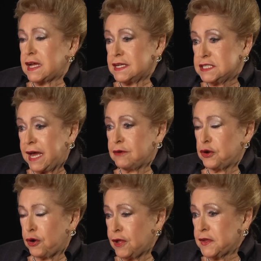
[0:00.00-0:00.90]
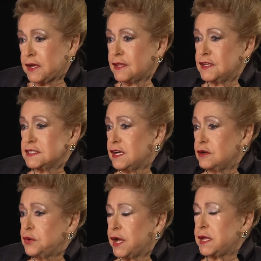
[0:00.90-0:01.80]
got down early on the
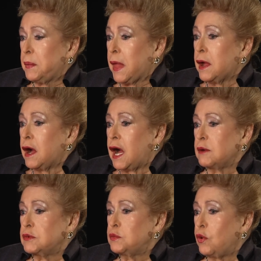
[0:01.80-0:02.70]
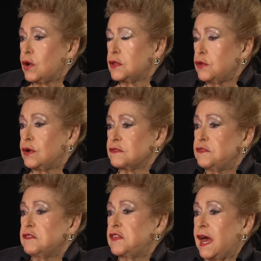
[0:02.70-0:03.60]
subway, I would walk along
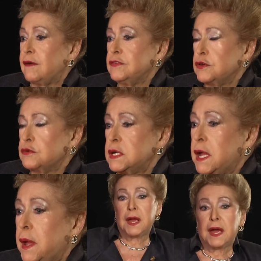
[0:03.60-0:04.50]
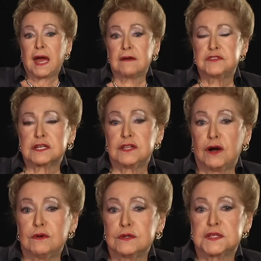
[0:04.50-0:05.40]
Fifth Avenue and have the
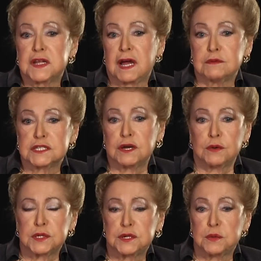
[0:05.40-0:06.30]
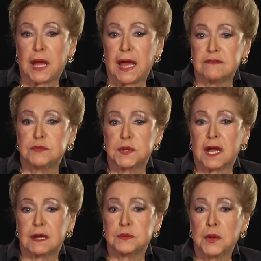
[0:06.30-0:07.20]
clothes that I was going to have when
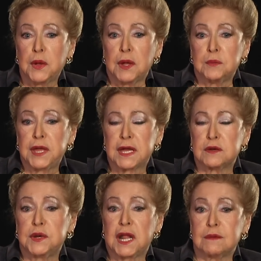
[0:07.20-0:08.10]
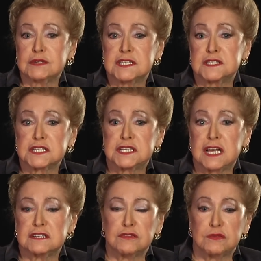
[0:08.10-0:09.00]
I pick when I was a
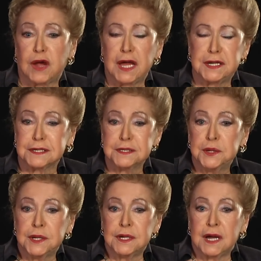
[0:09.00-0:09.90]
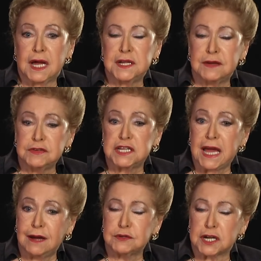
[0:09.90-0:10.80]
successful writer. I never
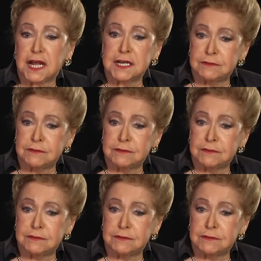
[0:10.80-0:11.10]
doubted. I